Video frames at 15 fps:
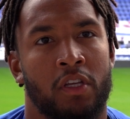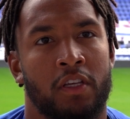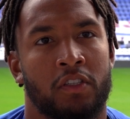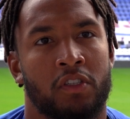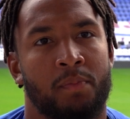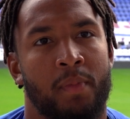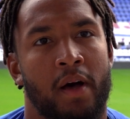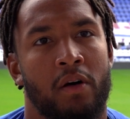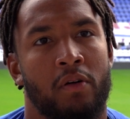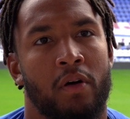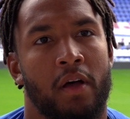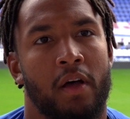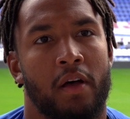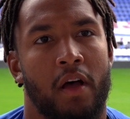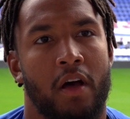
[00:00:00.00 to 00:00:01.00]
It's about
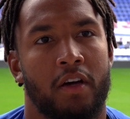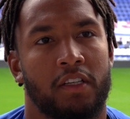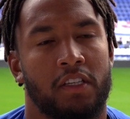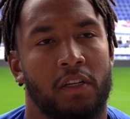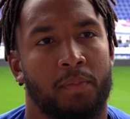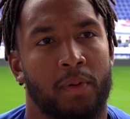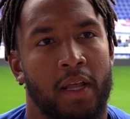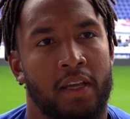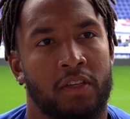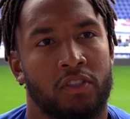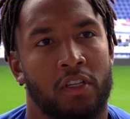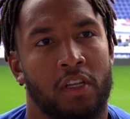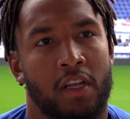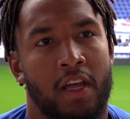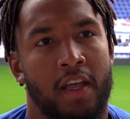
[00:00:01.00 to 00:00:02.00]
earning your
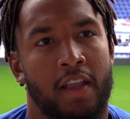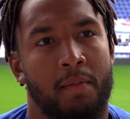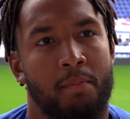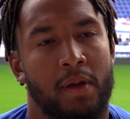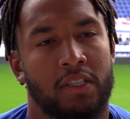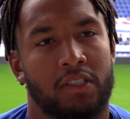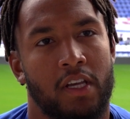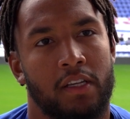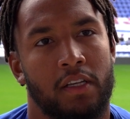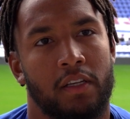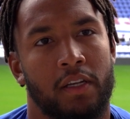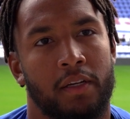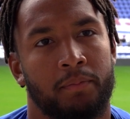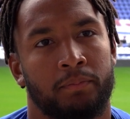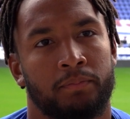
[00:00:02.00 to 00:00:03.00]
place and then maintaining
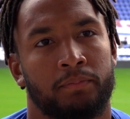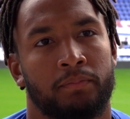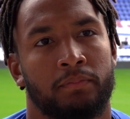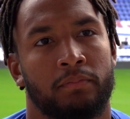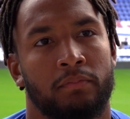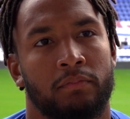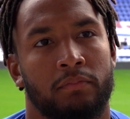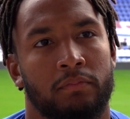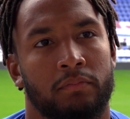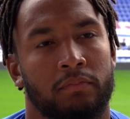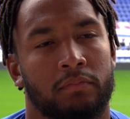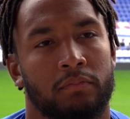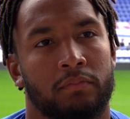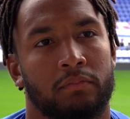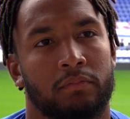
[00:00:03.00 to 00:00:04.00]
it.